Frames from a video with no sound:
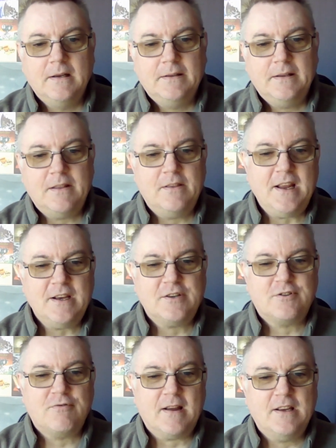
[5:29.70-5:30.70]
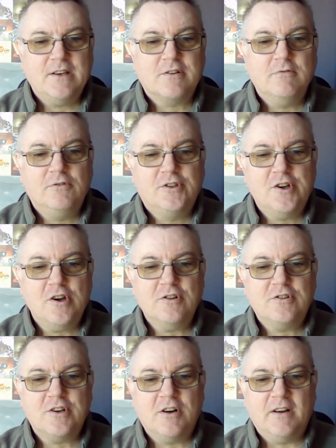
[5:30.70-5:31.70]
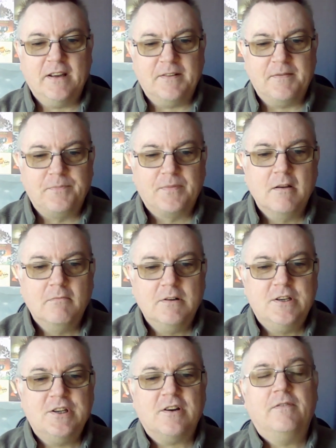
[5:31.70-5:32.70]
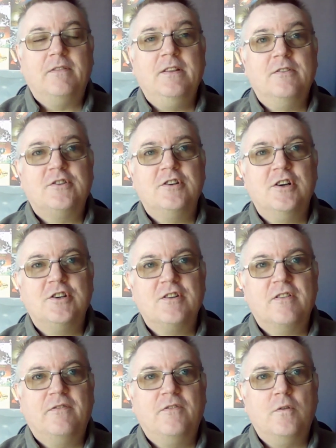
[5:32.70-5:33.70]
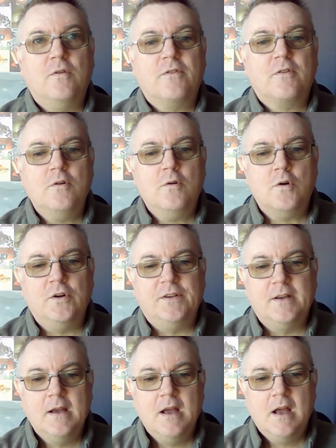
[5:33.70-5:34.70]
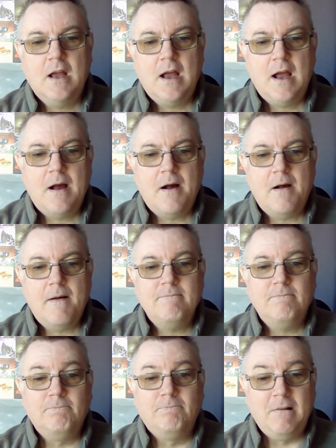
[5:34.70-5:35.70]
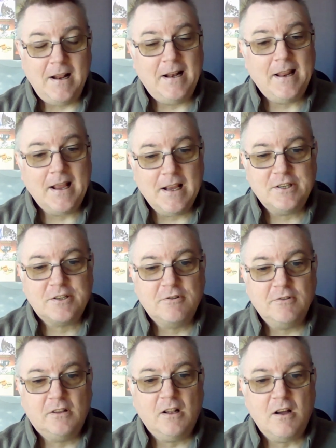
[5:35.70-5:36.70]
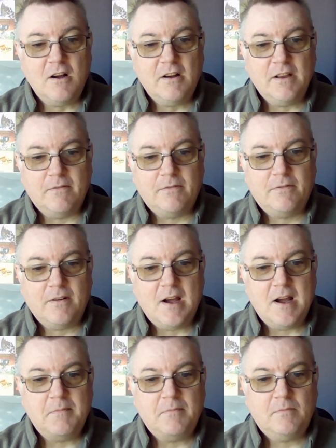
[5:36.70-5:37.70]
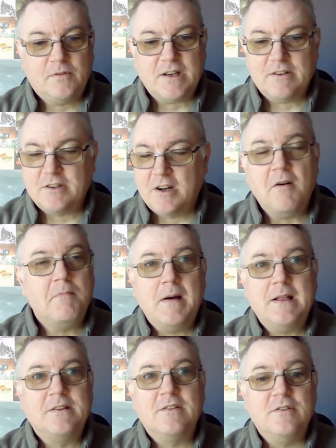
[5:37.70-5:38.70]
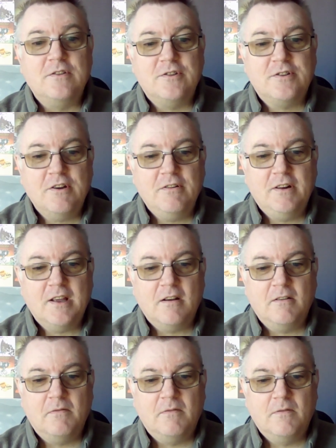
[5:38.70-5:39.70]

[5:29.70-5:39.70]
Now, the next track is called Tongue Tied, which is off In Search of the Fourth Chord. Really is good live. Sounds a lot better than the studio